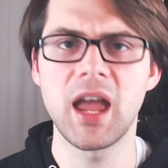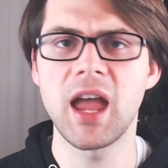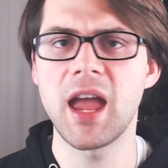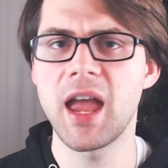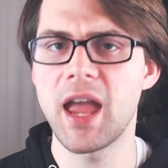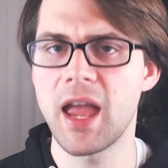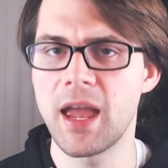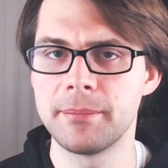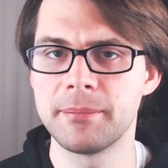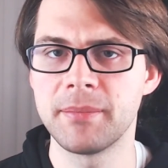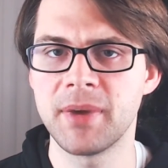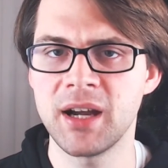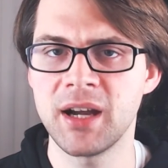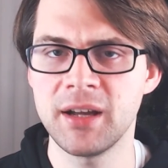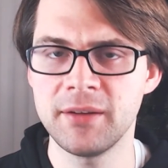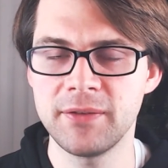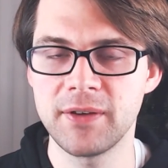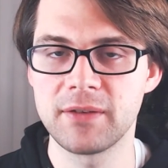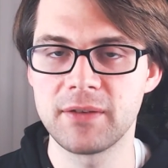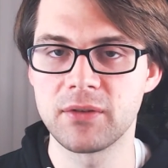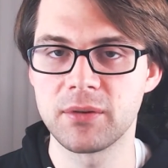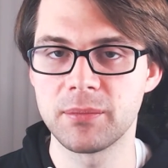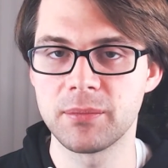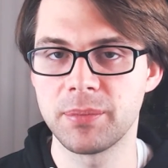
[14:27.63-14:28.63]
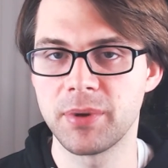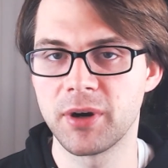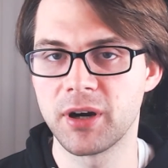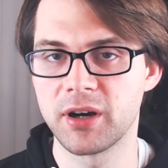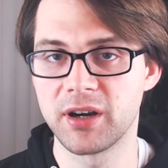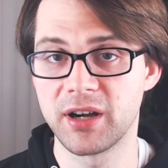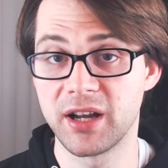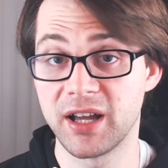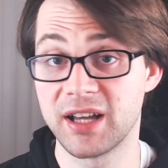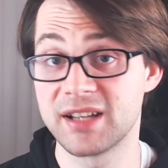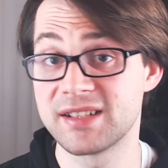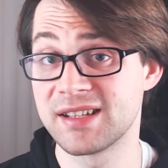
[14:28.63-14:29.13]
And my favorite part
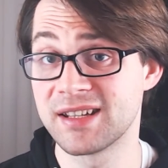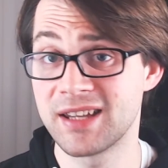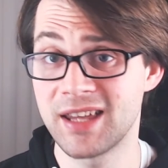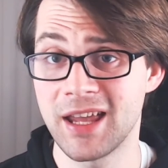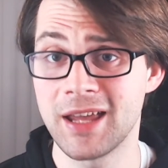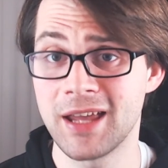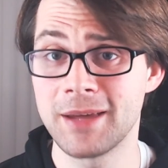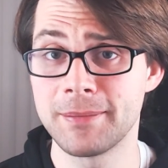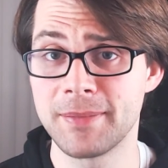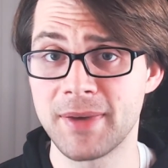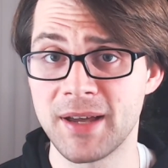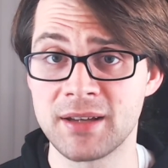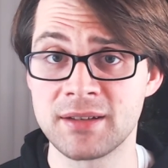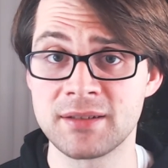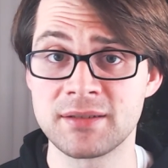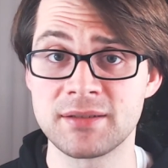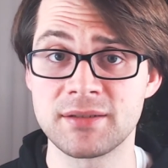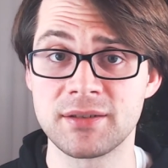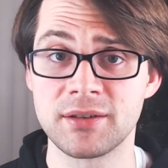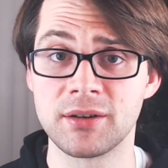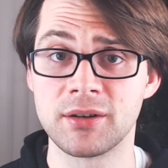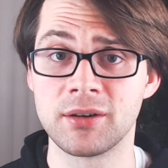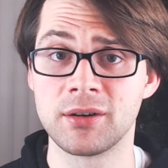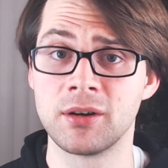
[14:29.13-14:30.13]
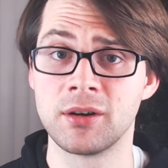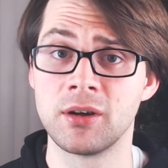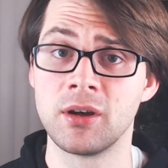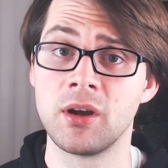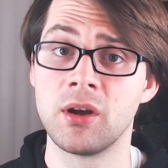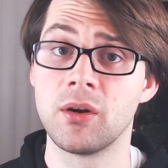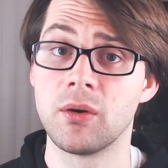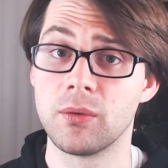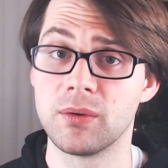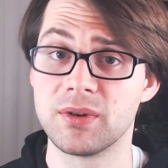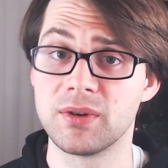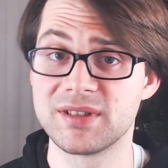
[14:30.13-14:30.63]
as a game master
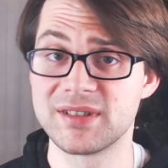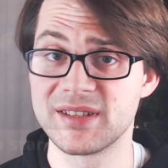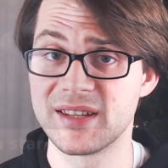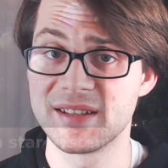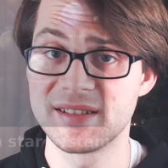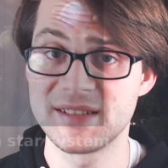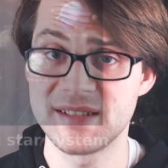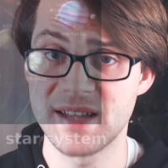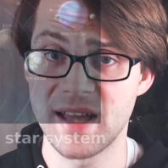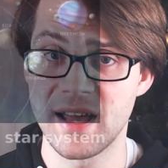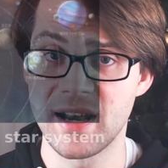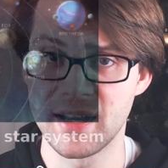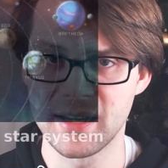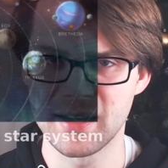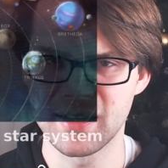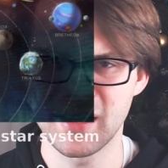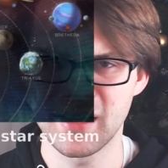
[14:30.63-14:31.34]
was the setting.